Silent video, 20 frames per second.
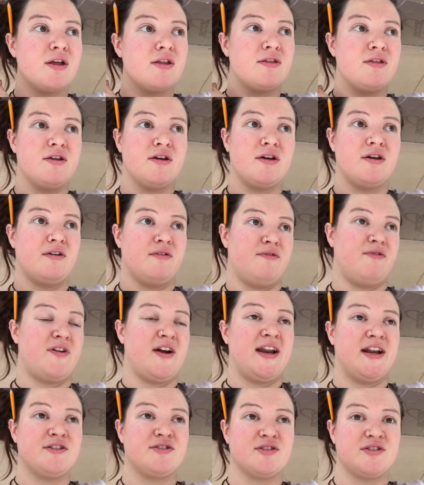the
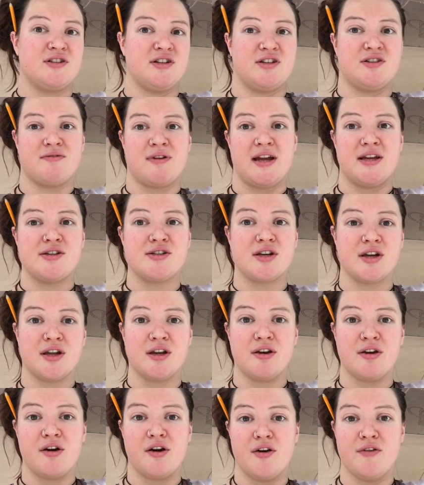financial
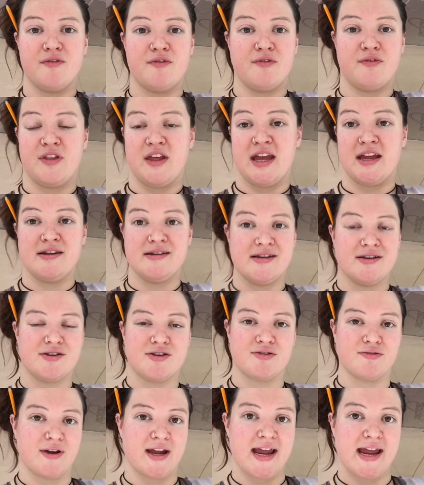situation of the
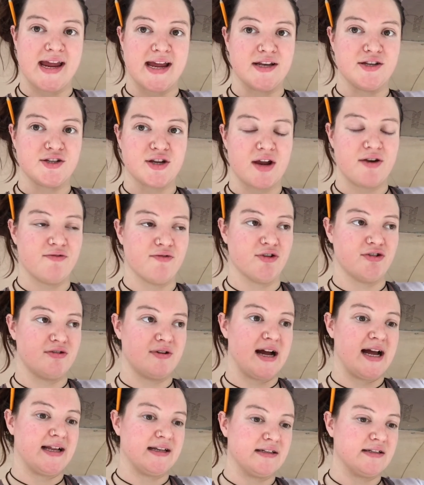industry in general
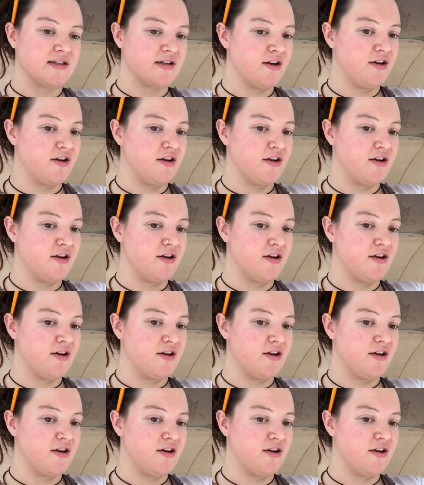and